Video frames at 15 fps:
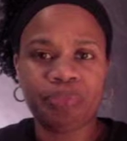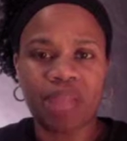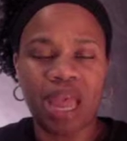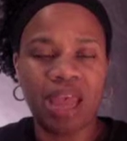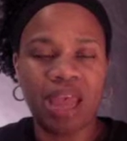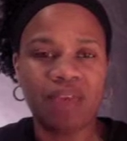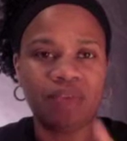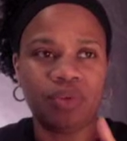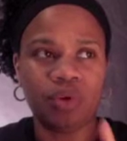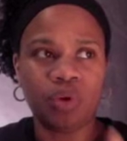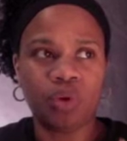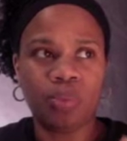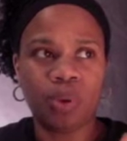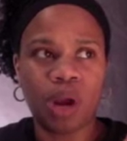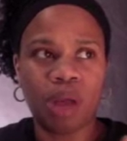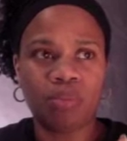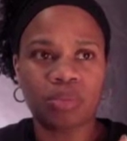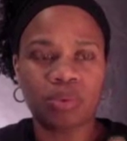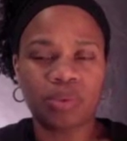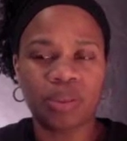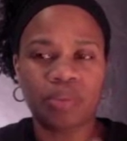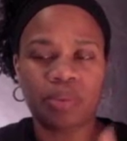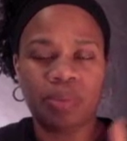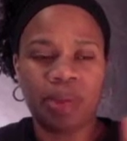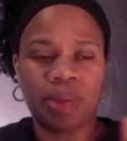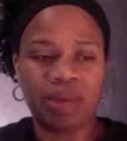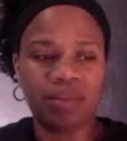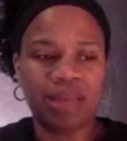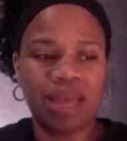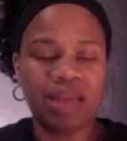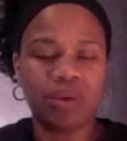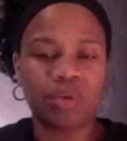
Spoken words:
I have no problems with them about that,